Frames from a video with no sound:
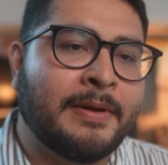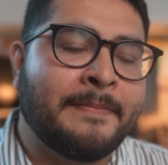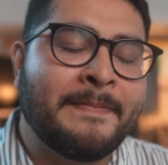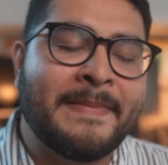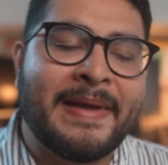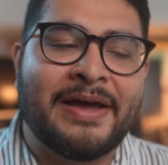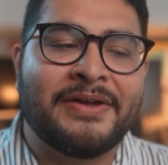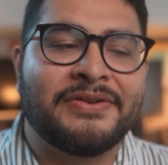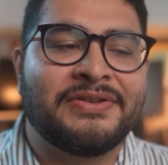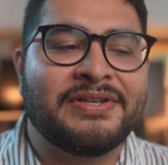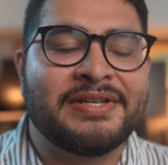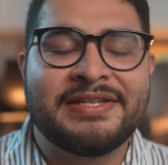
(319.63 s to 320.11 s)

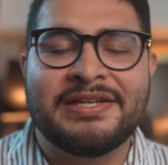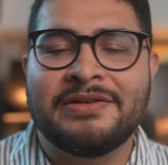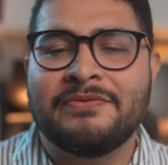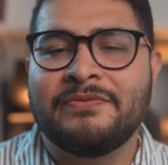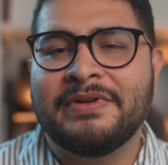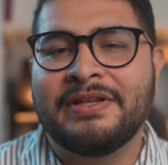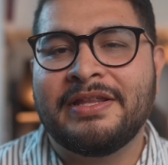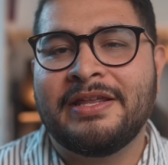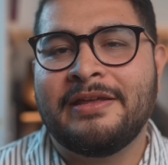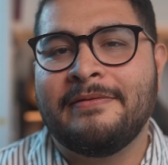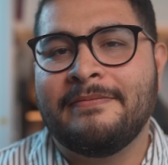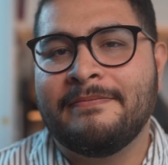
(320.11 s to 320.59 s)
amount doesn't
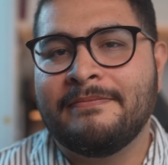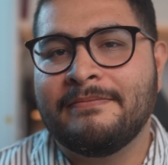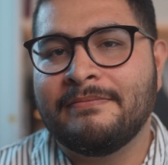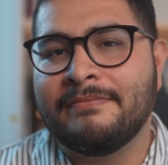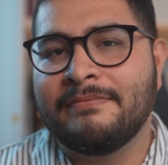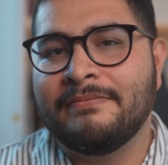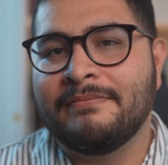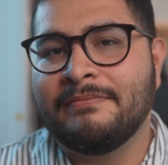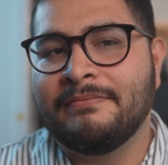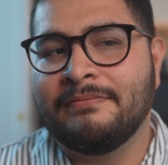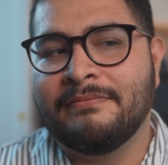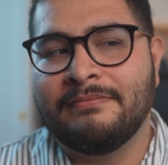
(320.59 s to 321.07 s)
really
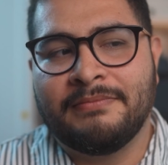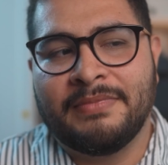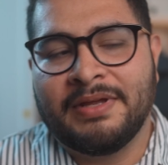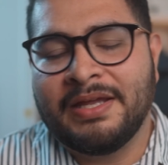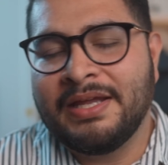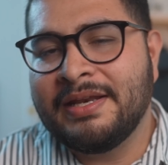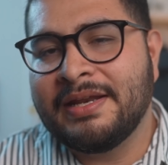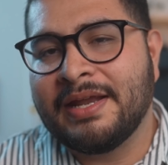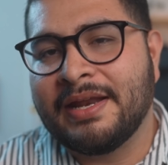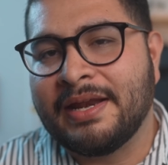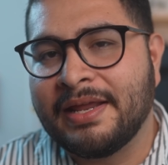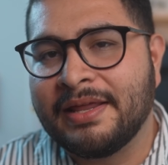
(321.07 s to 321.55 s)

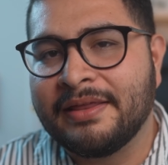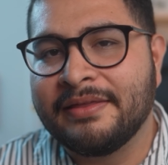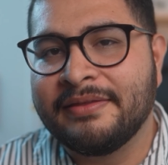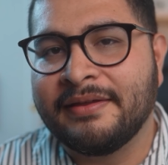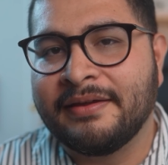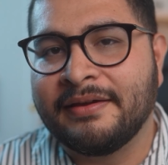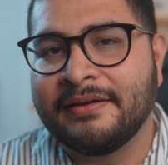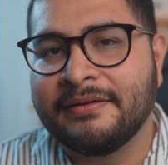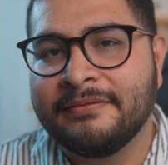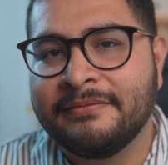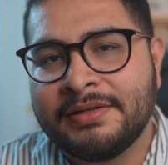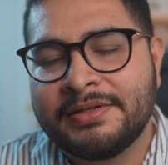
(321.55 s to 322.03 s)
mean
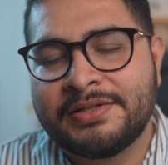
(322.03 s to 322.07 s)
anything.